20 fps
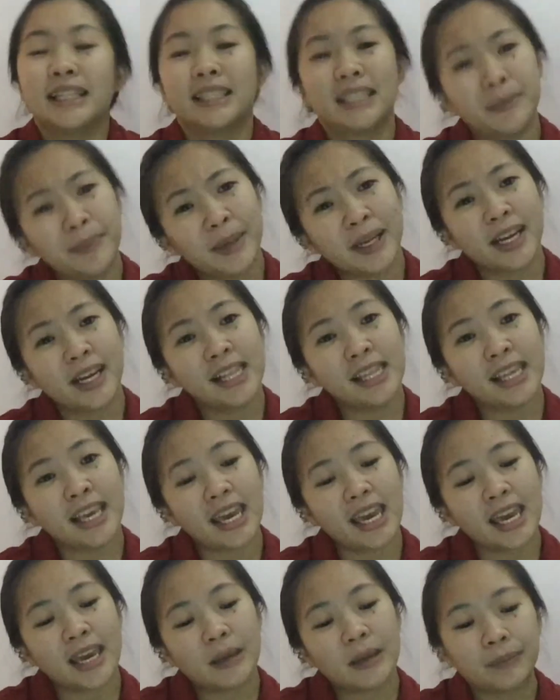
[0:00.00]

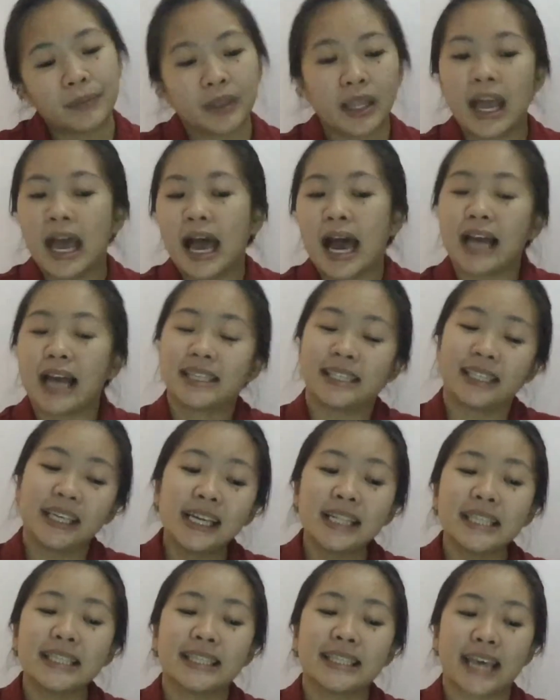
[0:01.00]
Typically, a
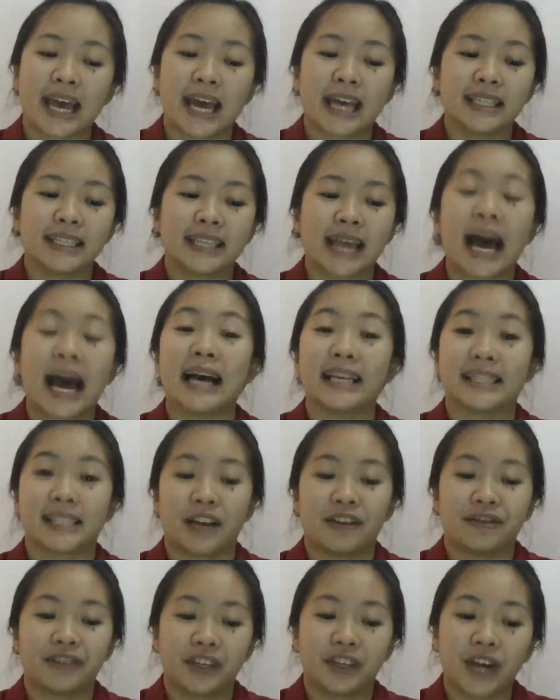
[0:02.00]
skills test asks
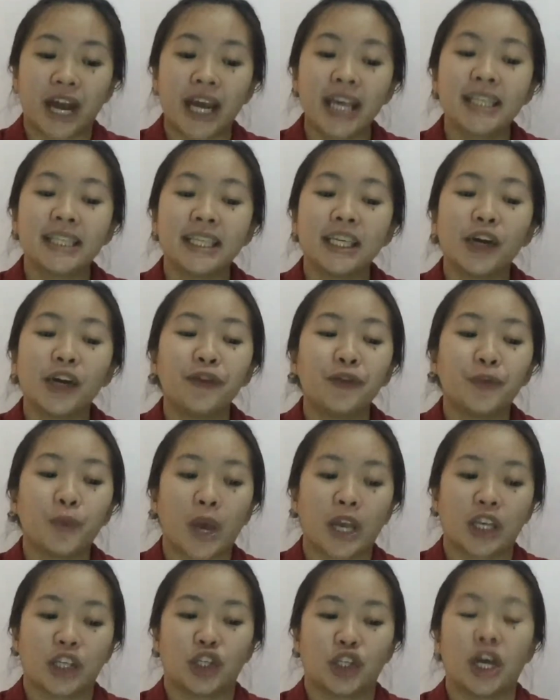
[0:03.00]
a variety of
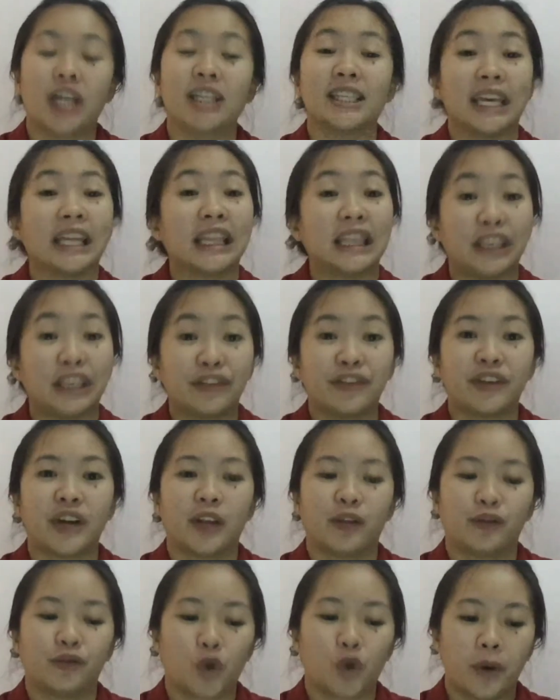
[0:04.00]
questions in
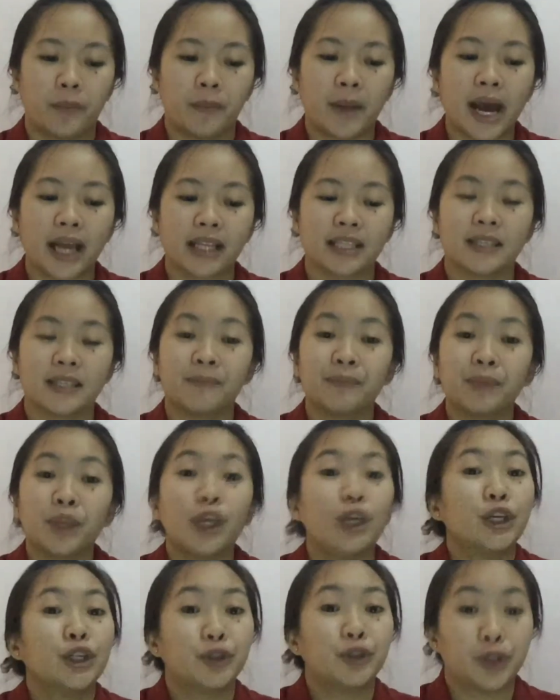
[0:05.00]
different formats
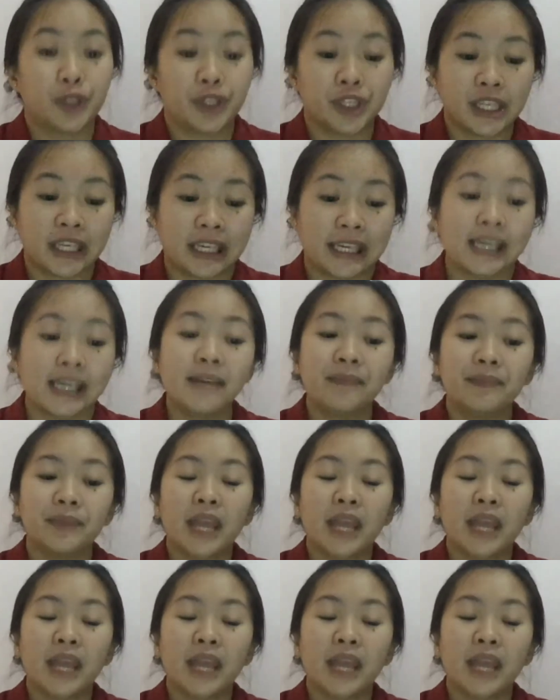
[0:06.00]
to see